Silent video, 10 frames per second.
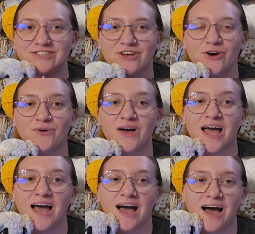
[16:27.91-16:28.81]
So
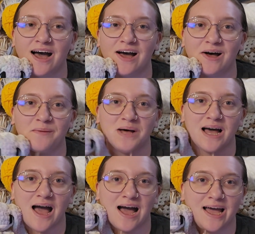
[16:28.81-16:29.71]
I
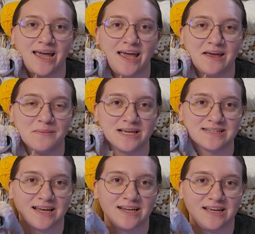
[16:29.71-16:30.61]
am
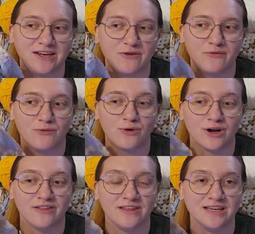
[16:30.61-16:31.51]
excited
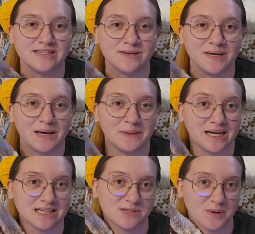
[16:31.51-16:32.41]
for these to be at my
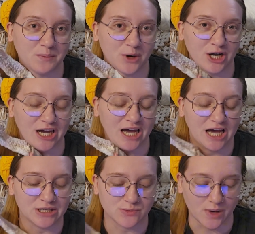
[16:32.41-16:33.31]
next spring market
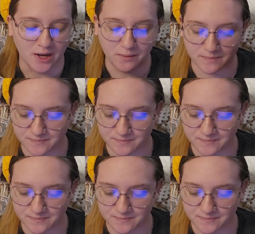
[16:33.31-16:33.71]
as well.